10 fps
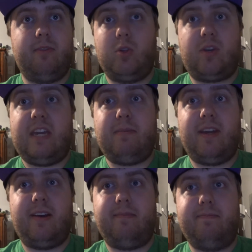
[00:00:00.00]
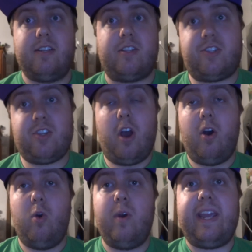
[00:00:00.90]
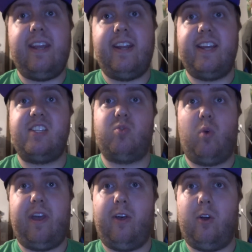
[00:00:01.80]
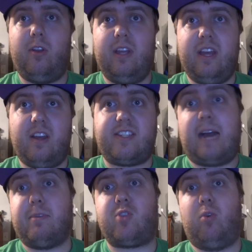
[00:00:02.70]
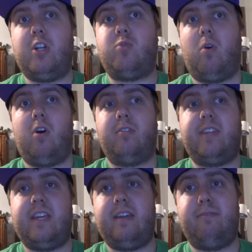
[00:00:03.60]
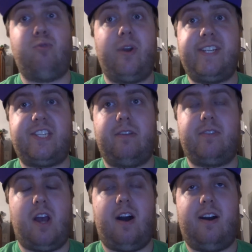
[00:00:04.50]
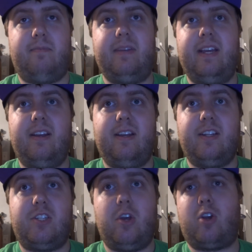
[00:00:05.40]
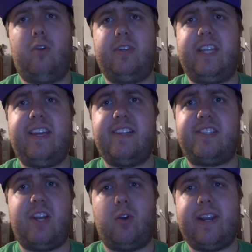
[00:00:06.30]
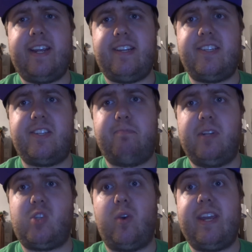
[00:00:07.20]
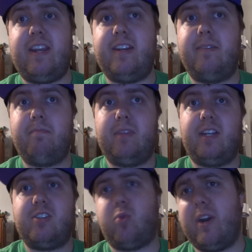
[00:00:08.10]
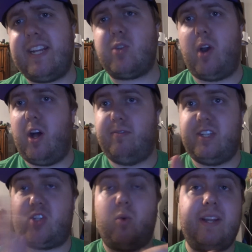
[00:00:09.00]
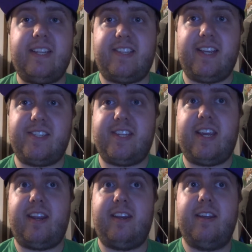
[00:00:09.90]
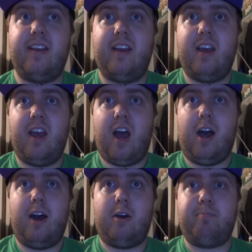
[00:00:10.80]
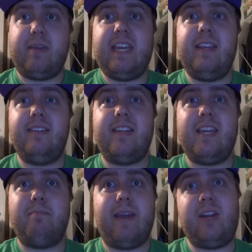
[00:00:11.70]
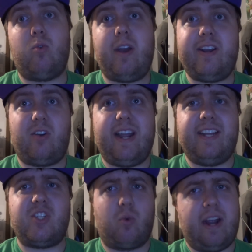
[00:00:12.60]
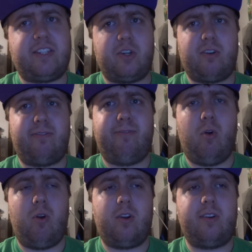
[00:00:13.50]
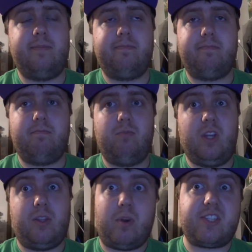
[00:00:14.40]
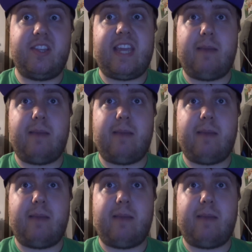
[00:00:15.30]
leukemia. So, in his will, Thomas Ridgewell, the voice of Tom, took over the series between 2012 to 2016, uh, being the main writer and director for the rest of the